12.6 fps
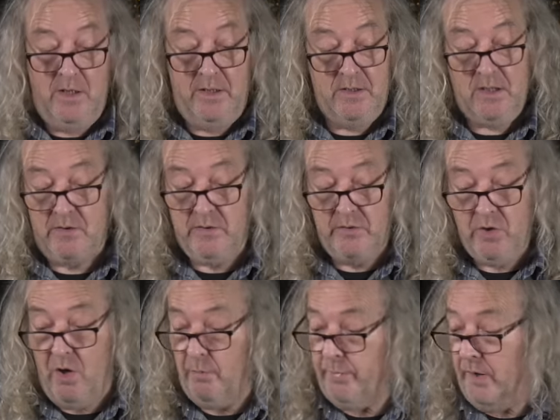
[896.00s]
It does the
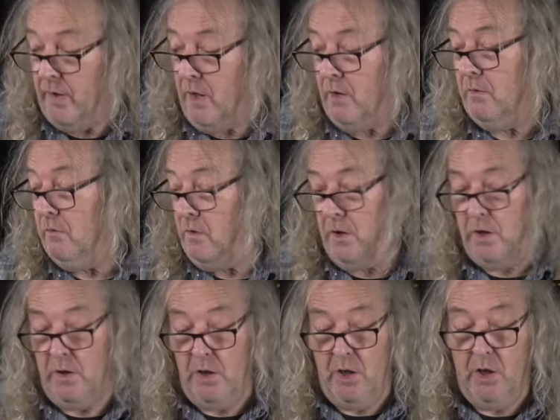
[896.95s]
job, you know,
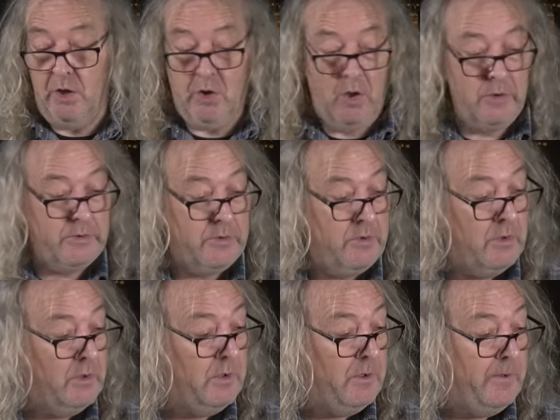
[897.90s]
at a cost.
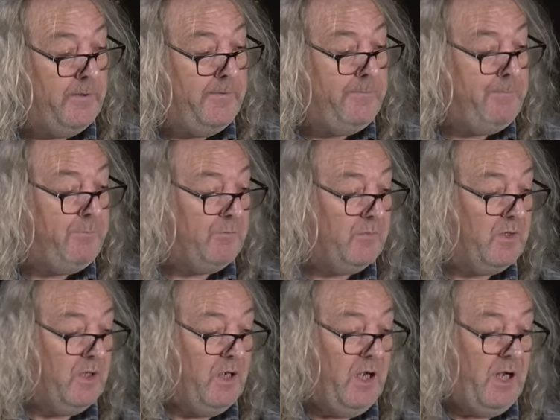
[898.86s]

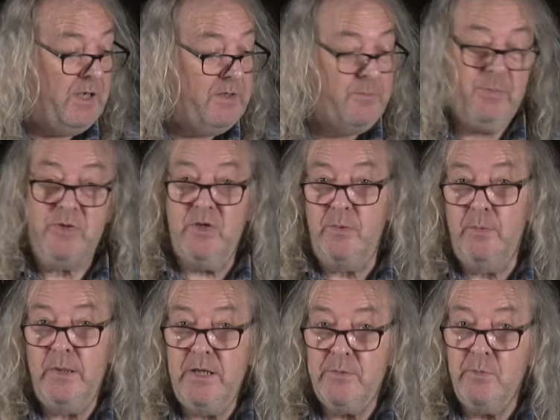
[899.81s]
And
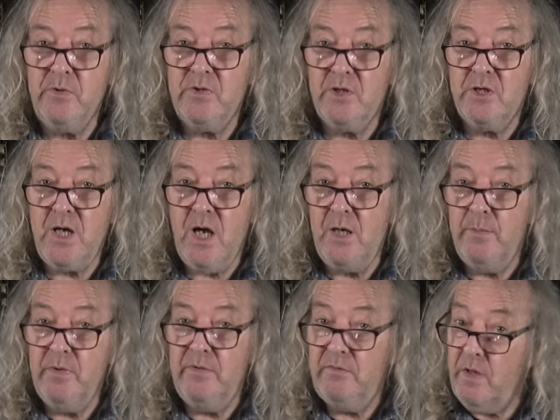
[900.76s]
presumably it's more sustainable than